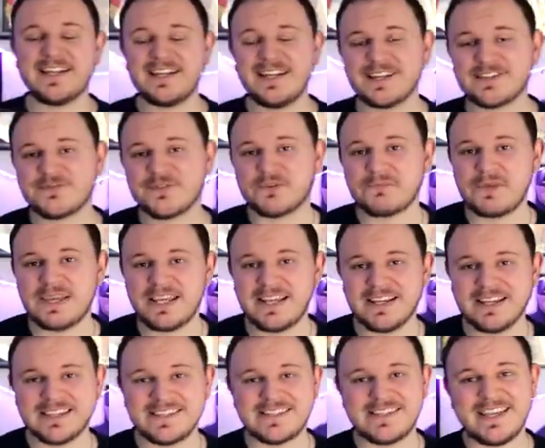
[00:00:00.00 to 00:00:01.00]
ideas for me
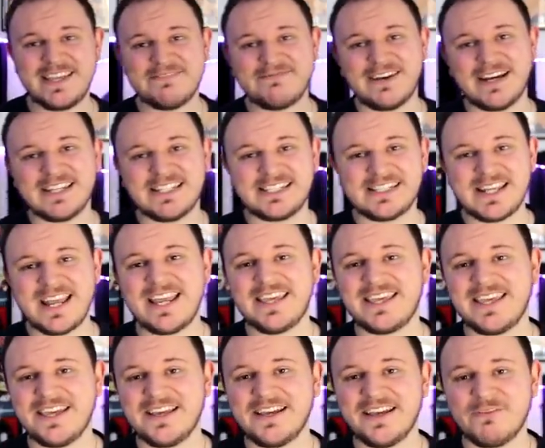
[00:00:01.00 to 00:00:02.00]
is DeFi
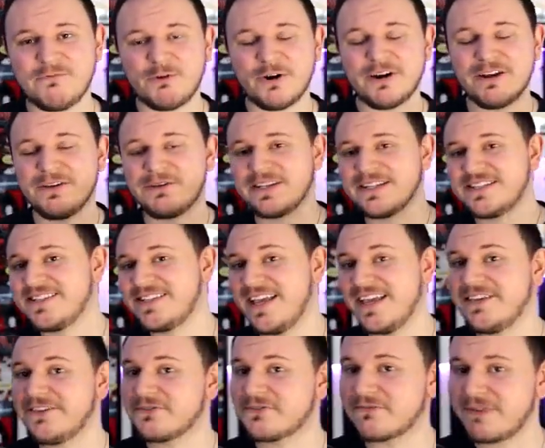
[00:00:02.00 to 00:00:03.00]
staking, where you can
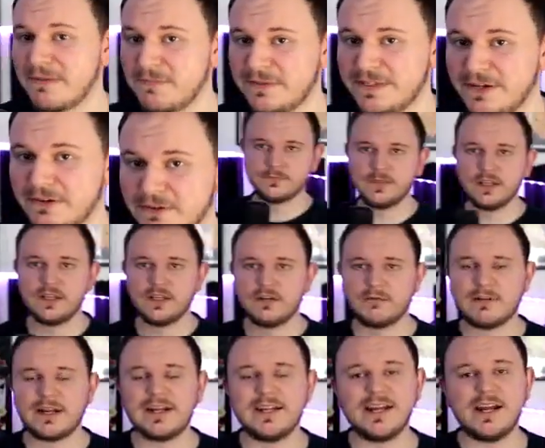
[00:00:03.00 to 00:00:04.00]
stake your crypto.
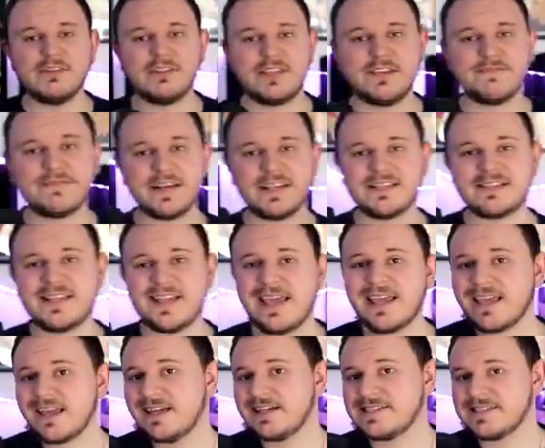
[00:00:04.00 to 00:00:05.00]
Right now, DeFi
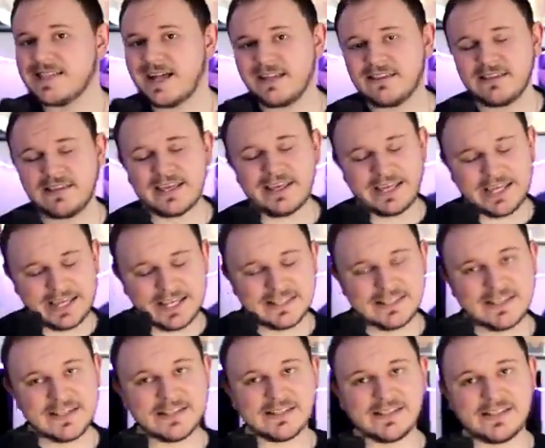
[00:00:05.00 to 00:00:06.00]
staking is not the
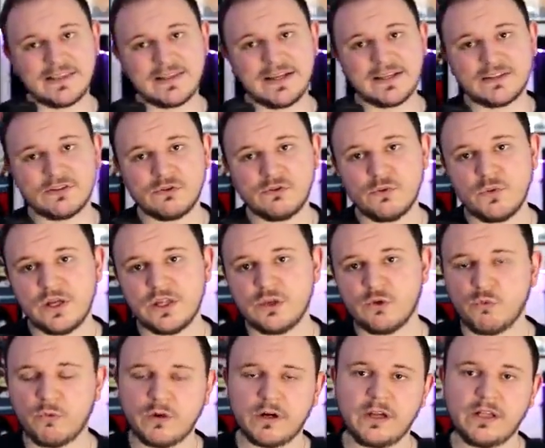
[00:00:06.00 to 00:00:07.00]
easiest thing to do in the
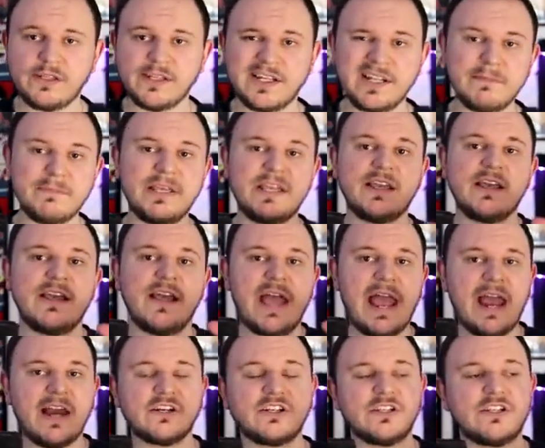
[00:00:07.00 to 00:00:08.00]
world, and let me
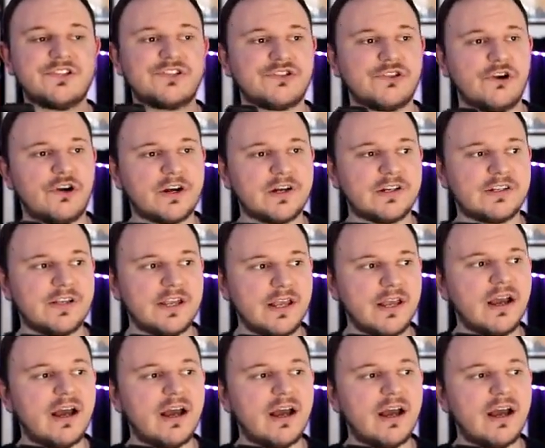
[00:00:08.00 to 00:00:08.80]
actually start